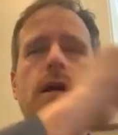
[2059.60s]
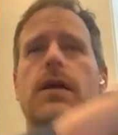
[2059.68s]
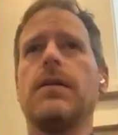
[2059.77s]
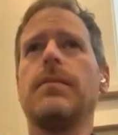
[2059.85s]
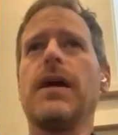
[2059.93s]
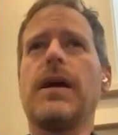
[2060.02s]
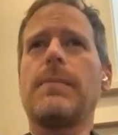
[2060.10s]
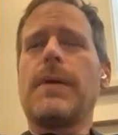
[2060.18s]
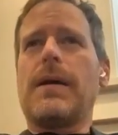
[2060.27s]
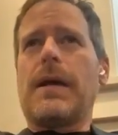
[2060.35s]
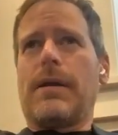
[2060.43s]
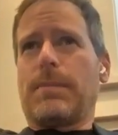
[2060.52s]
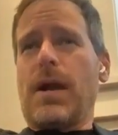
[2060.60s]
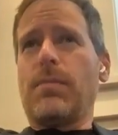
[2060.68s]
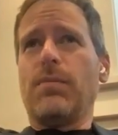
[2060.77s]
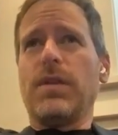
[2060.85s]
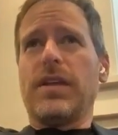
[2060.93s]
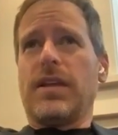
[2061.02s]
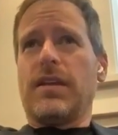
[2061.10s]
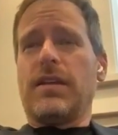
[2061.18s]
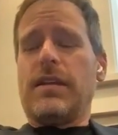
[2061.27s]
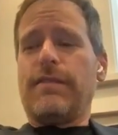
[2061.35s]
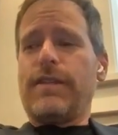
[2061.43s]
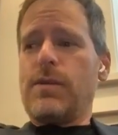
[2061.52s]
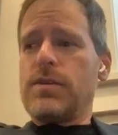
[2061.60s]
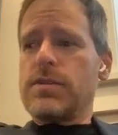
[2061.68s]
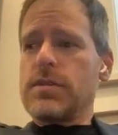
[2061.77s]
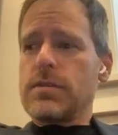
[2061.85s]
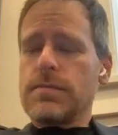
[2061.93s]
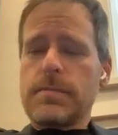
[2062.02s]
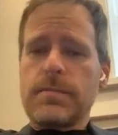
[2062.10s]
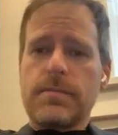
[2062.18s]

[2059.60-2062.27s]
I'd probably, if I was